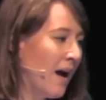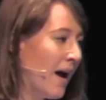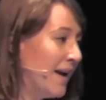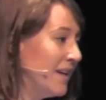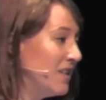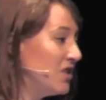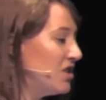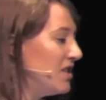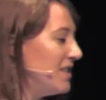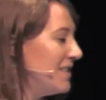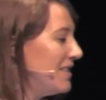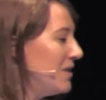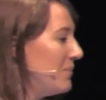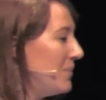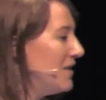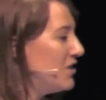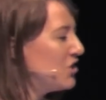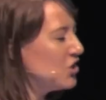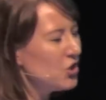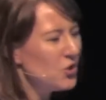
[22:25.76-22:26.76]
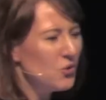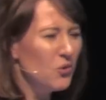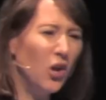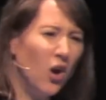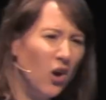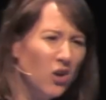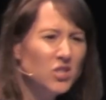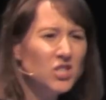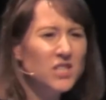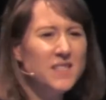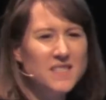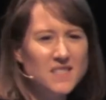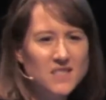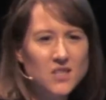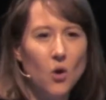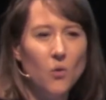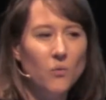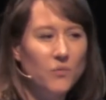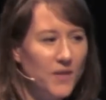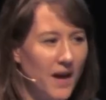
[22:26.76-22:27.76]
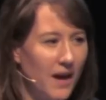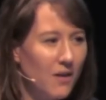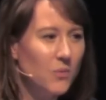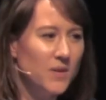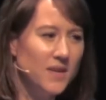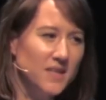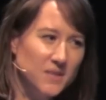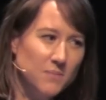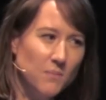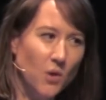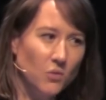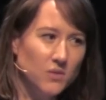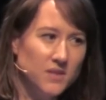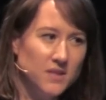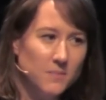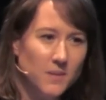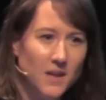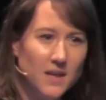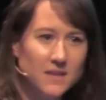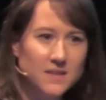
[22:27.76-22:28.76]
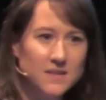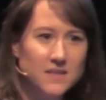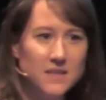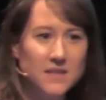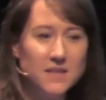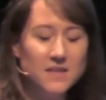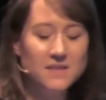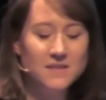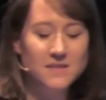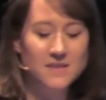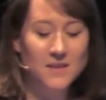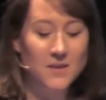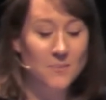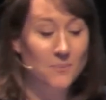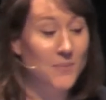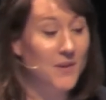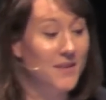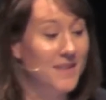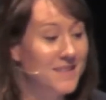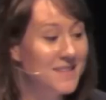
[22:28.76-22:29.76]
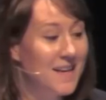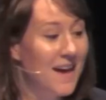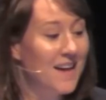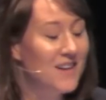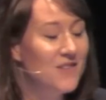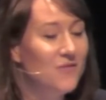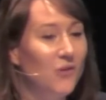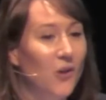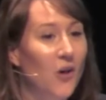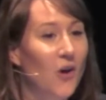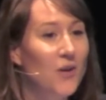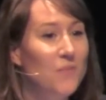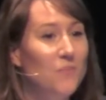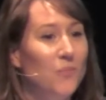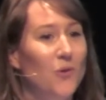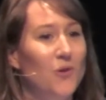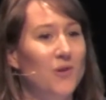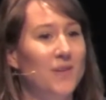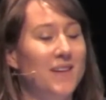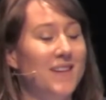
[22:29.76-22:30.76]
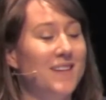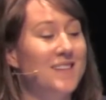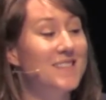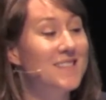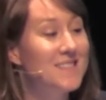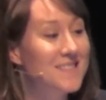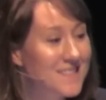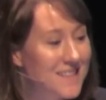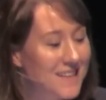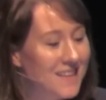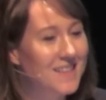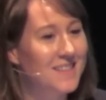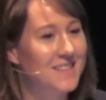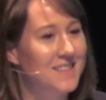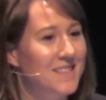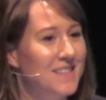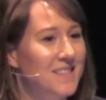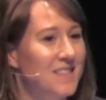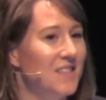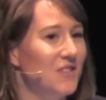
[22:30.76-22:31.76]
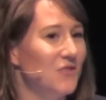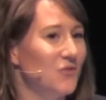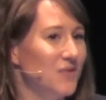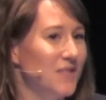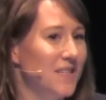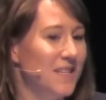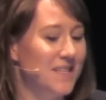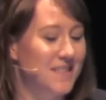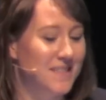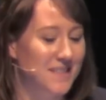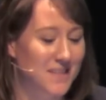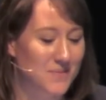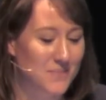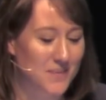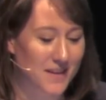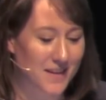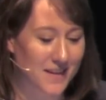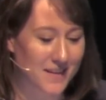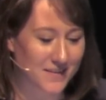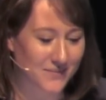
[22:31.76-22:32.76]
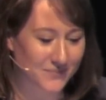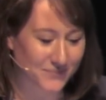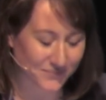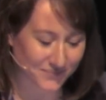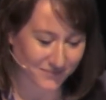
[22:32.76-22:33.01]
HTTP2 largely solved that with its multiplexing, but this head-of-line blocking still existed on TCP.